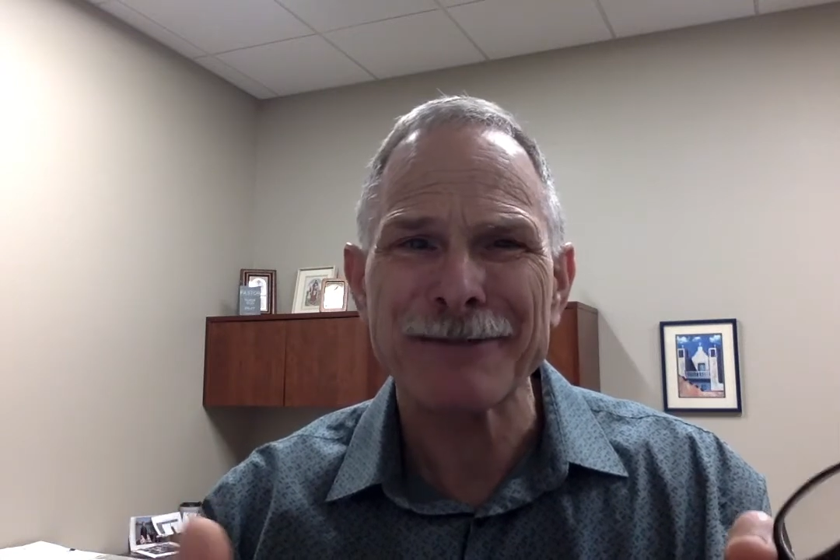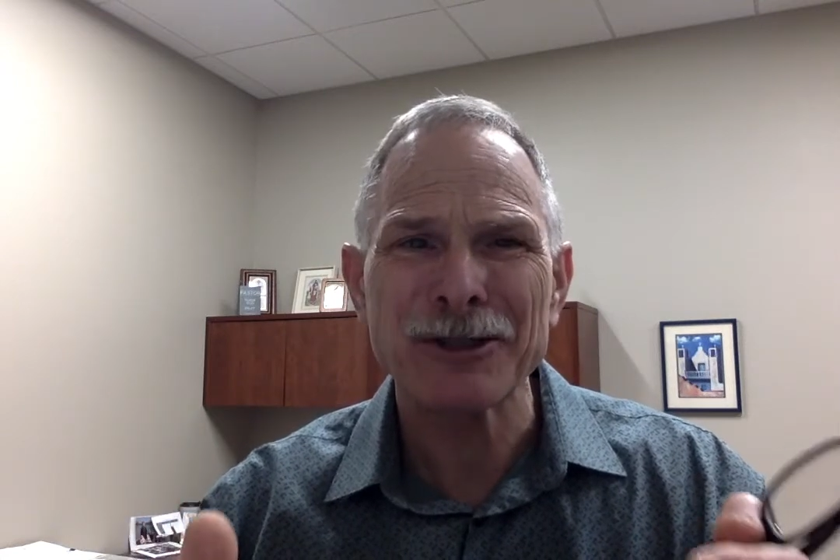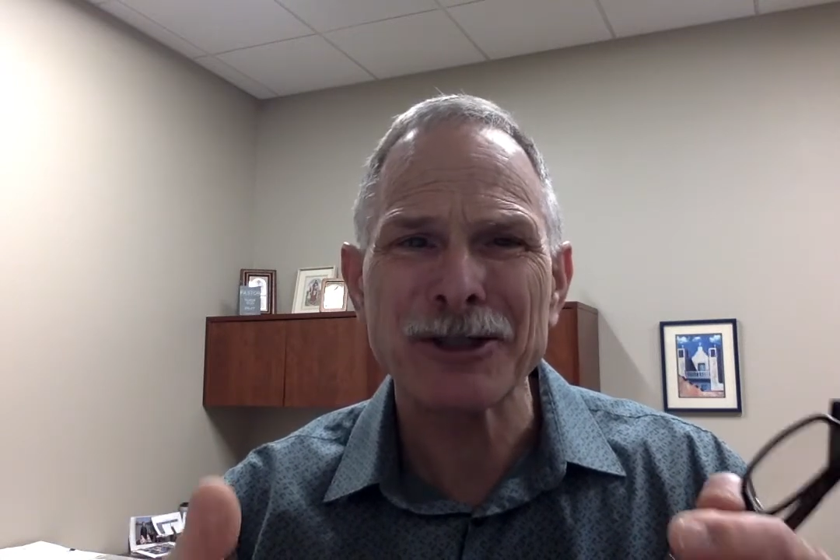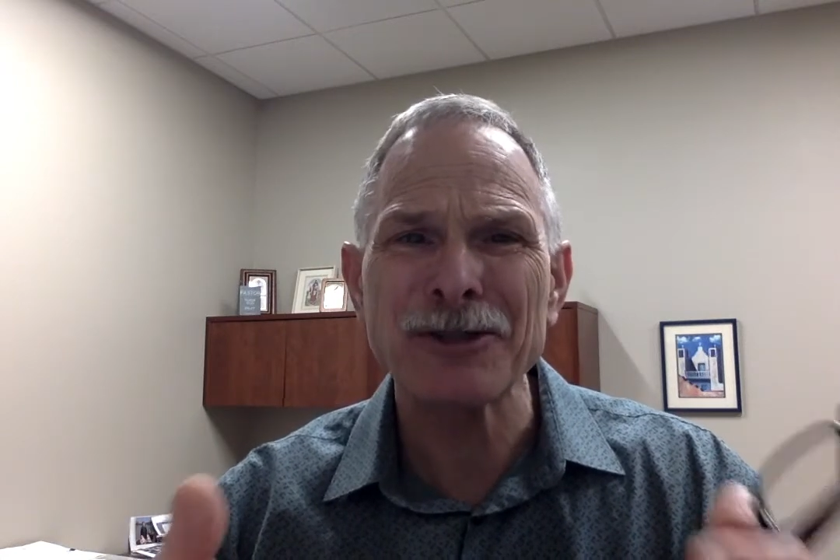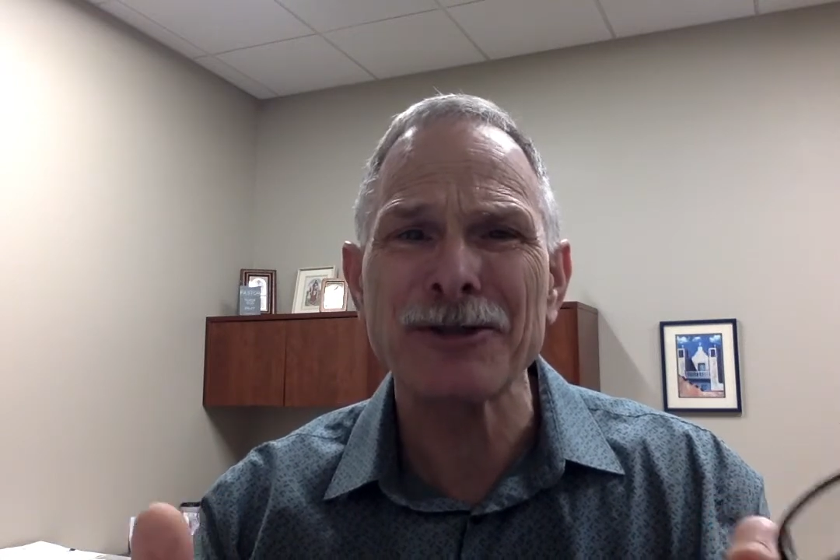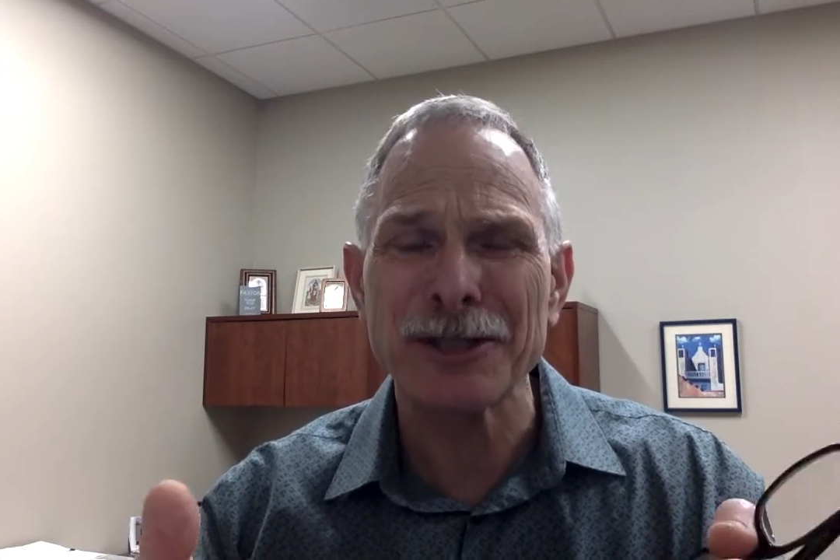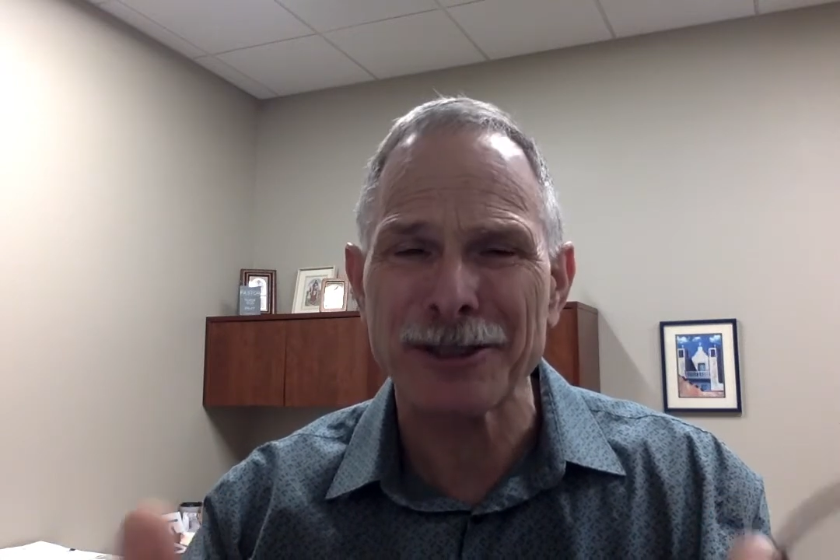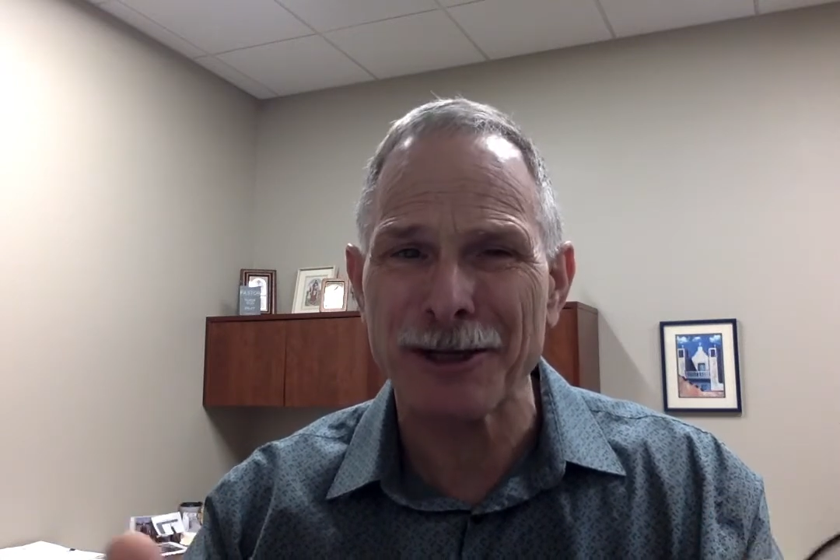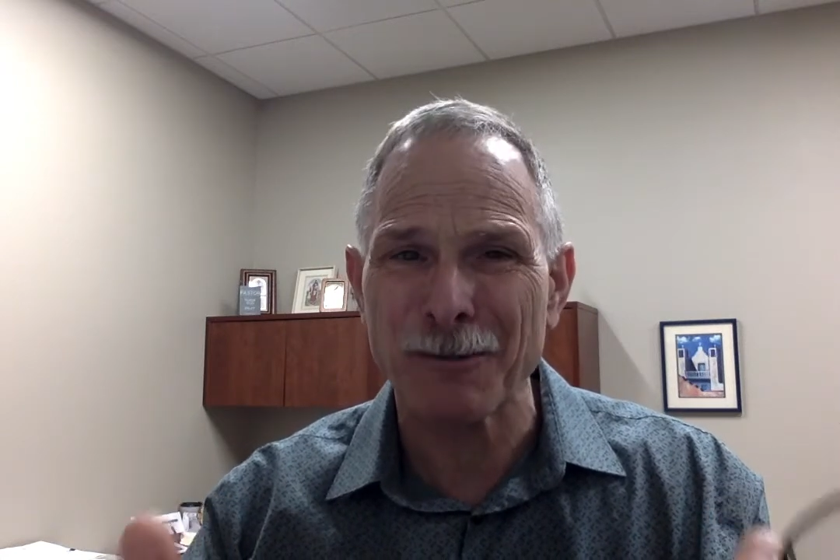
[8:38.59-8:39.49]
soothing them